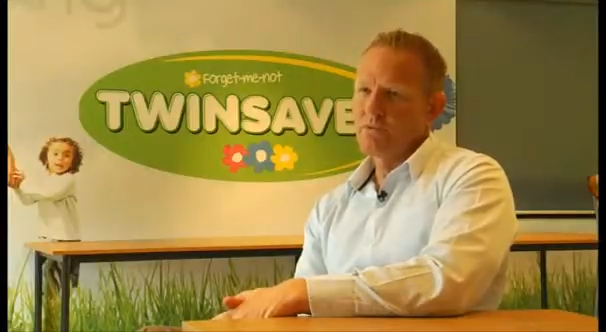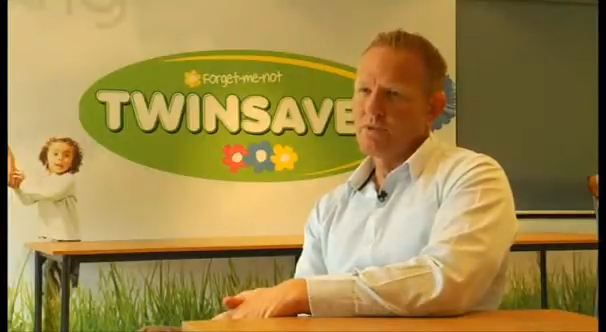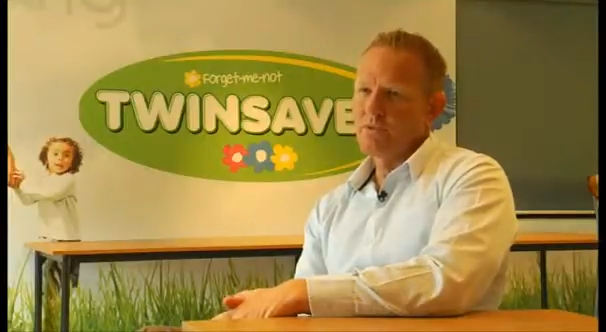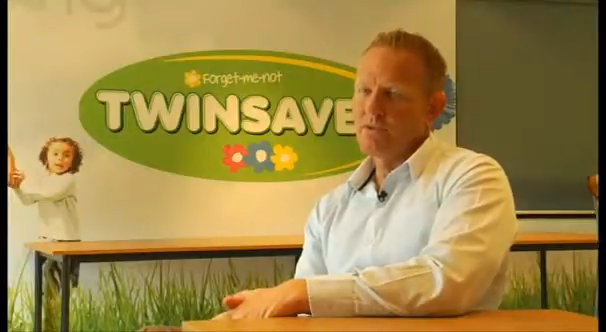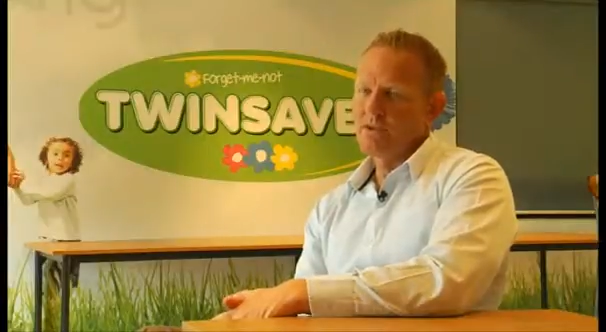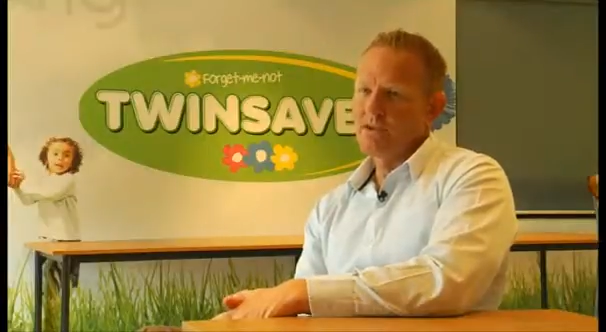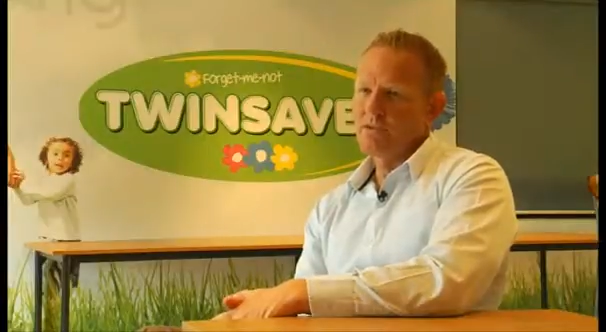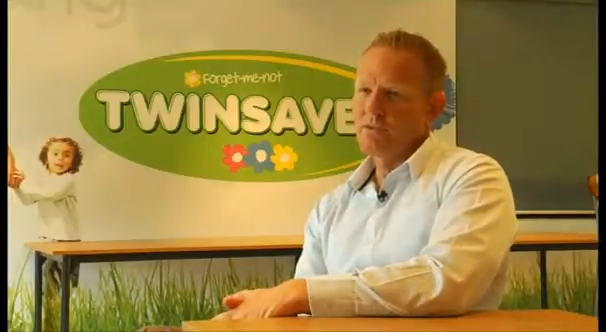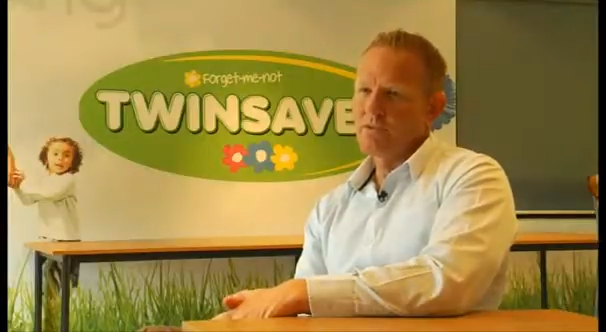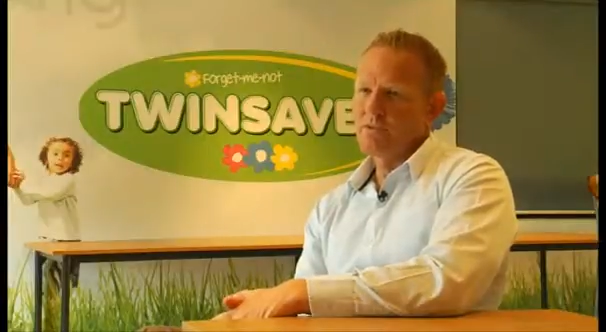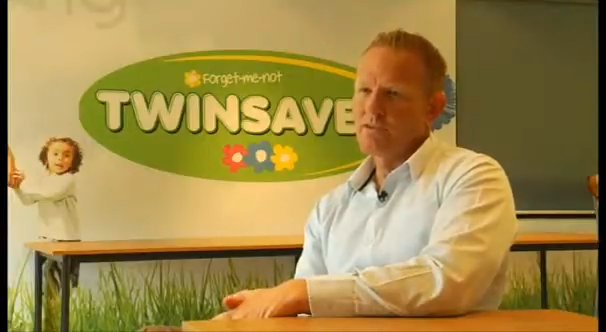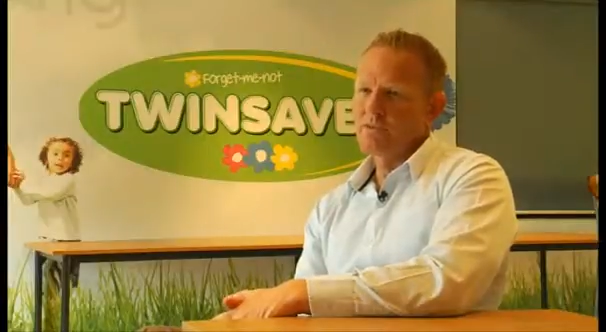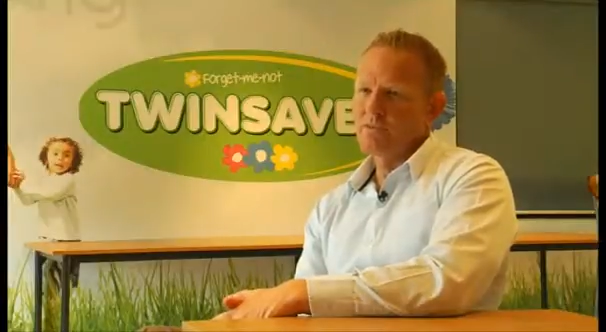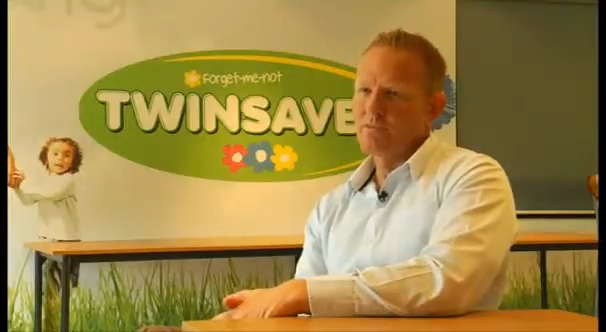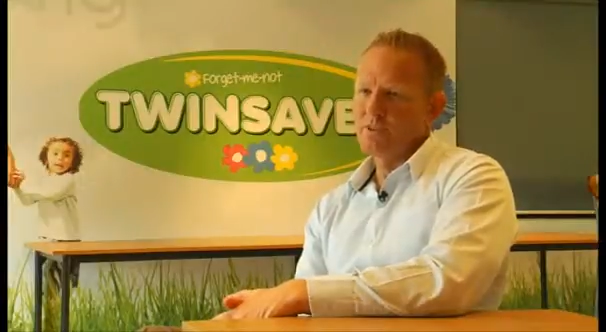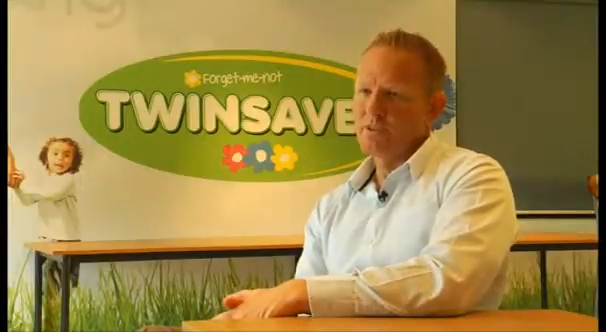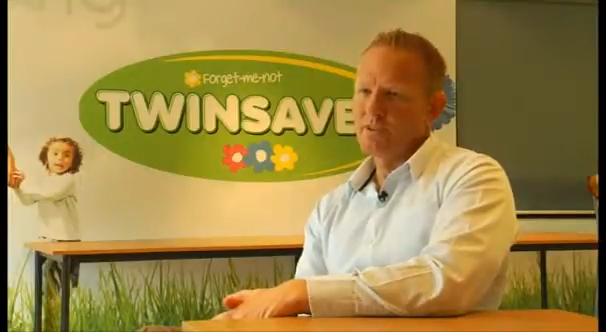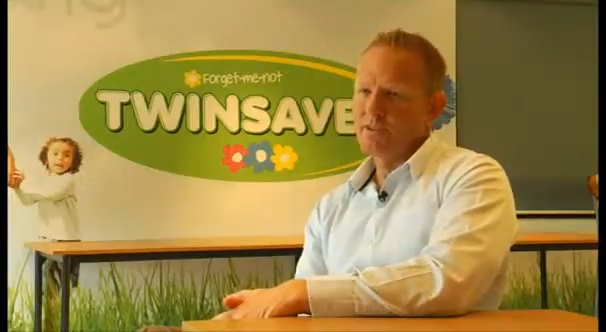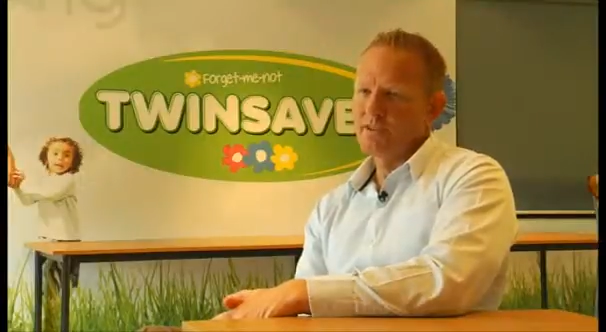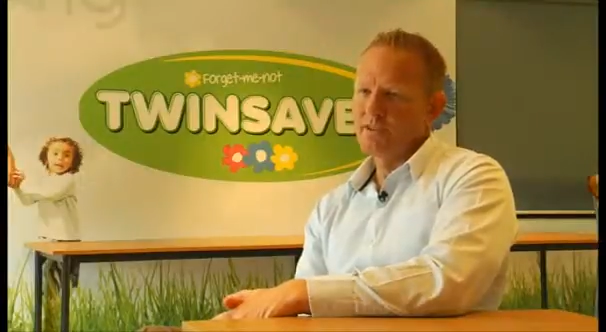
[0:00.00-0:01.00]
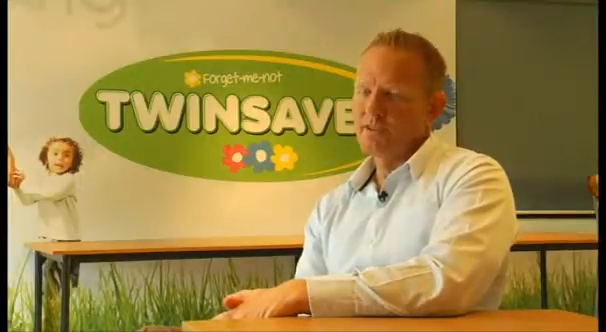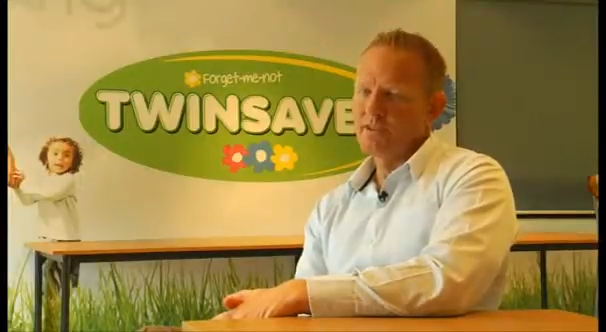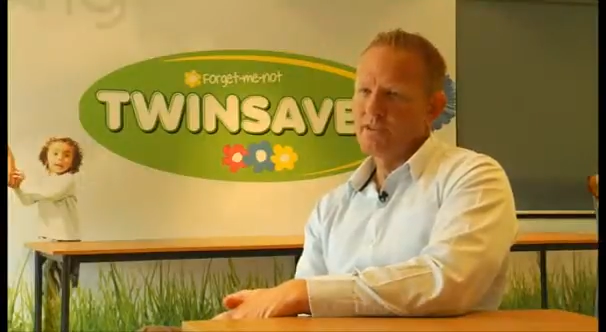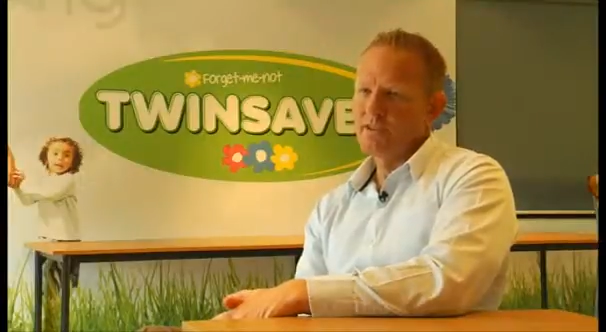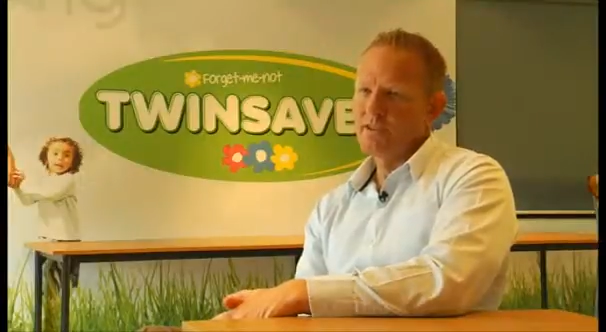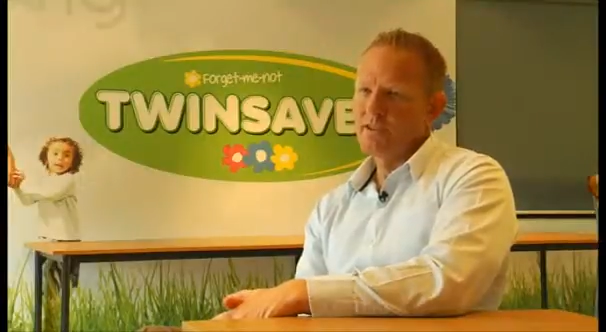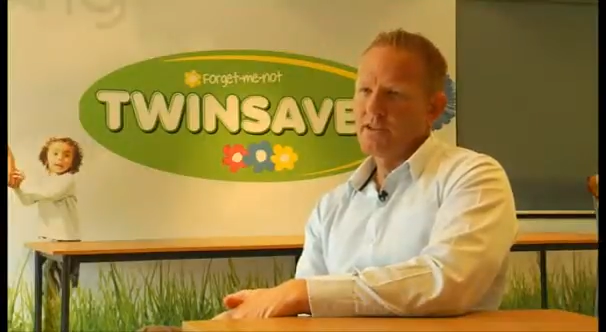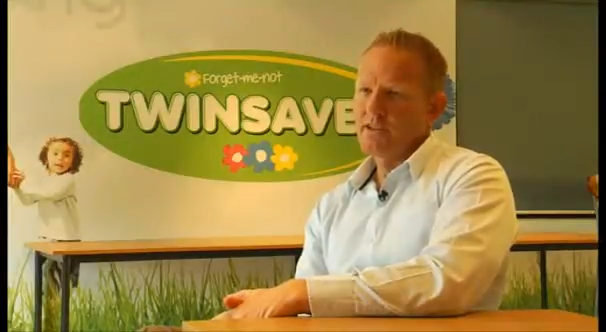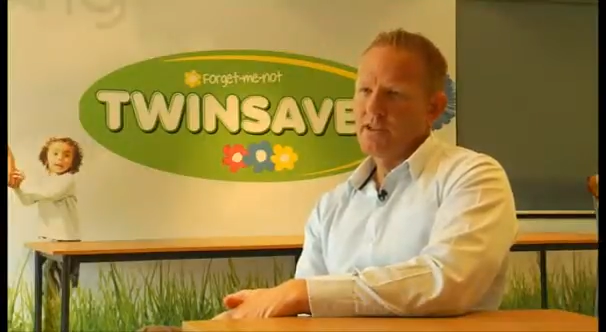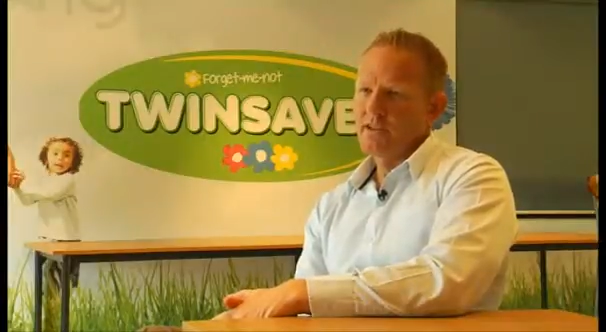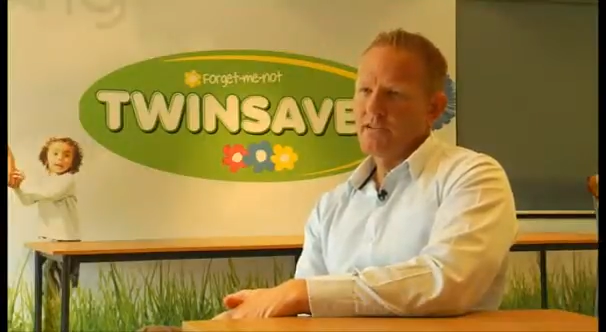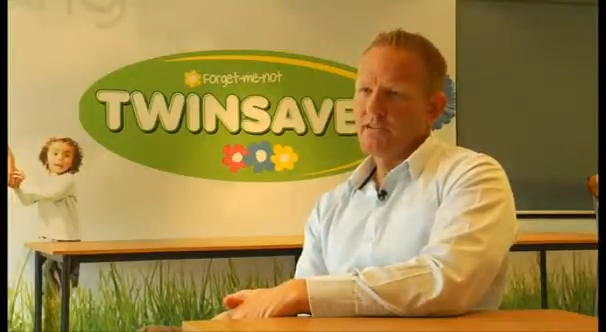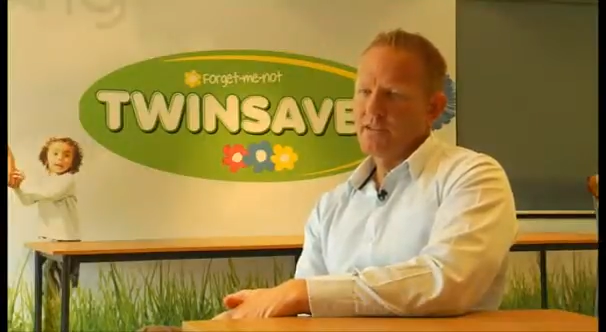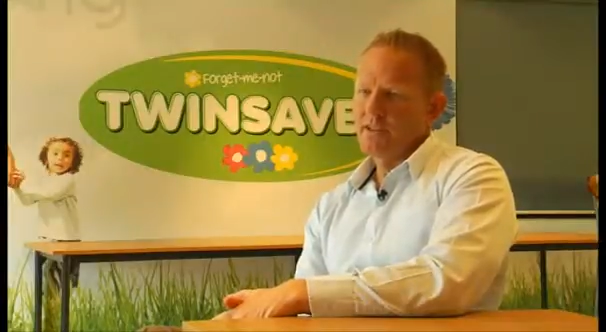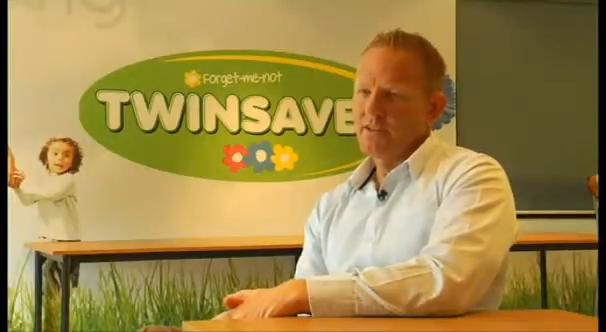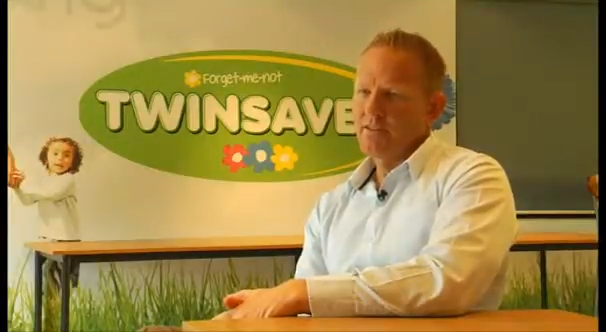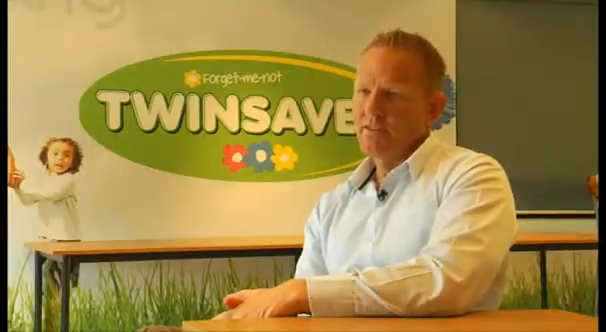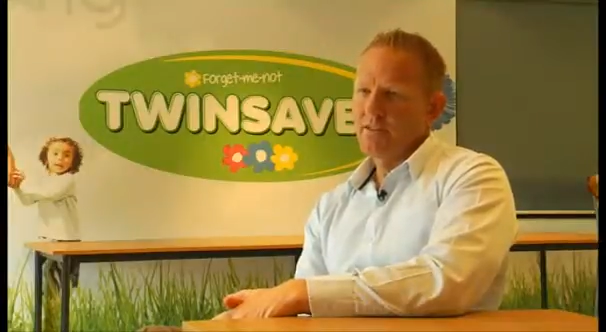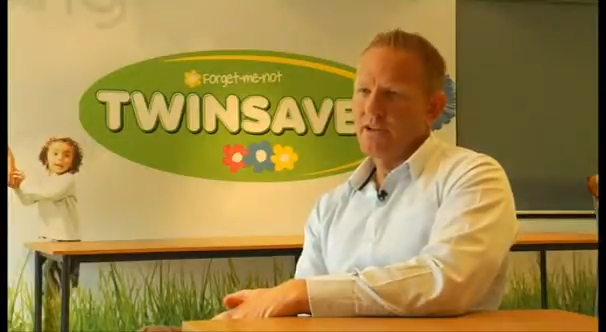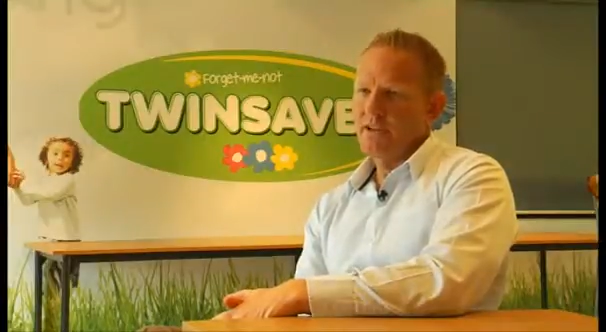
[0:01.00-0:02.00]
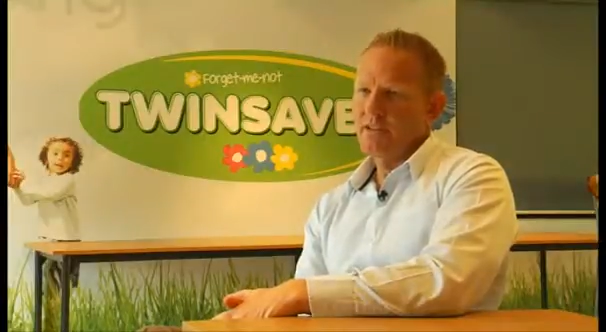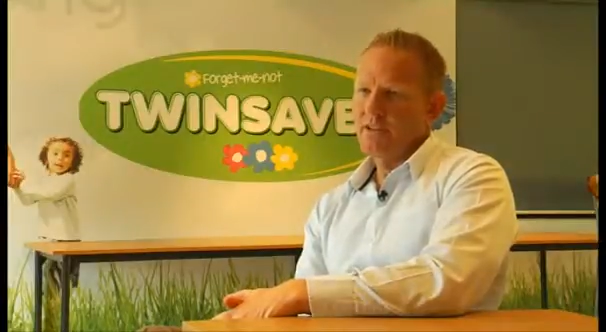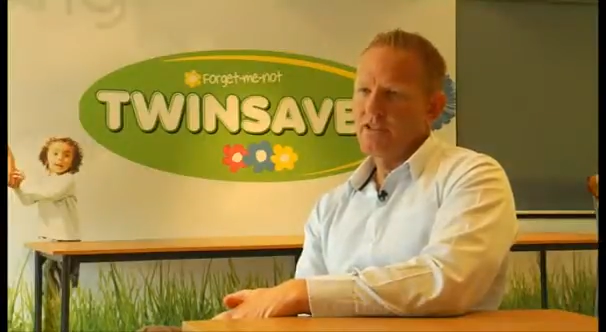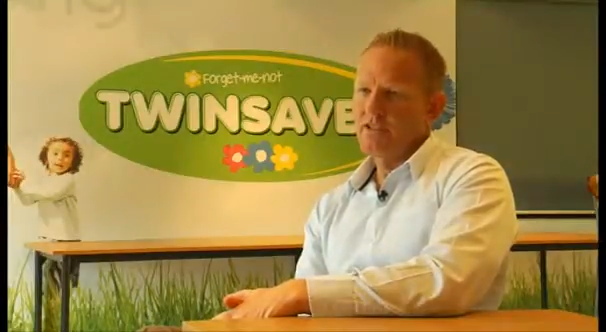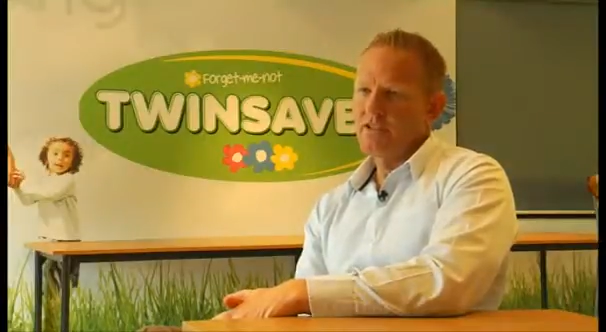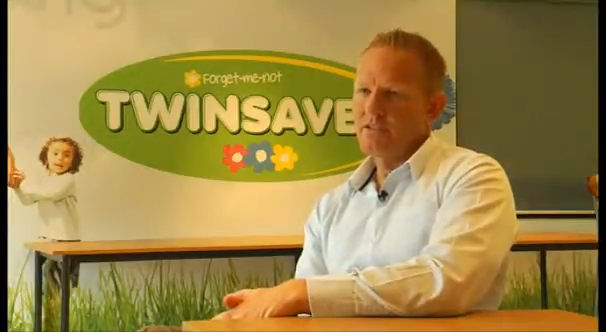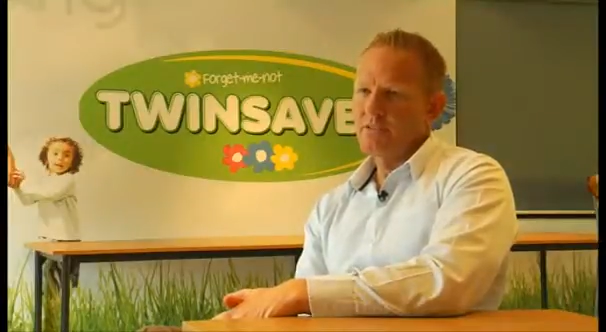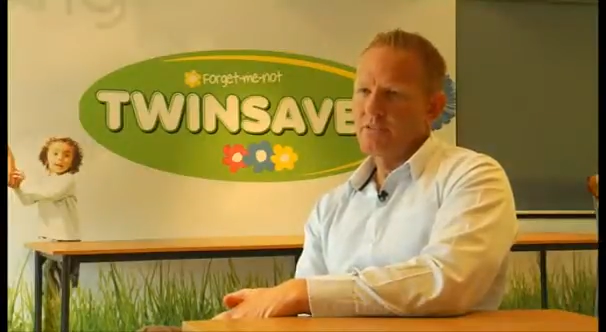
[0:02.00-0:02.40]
we really want to bolster the campaign in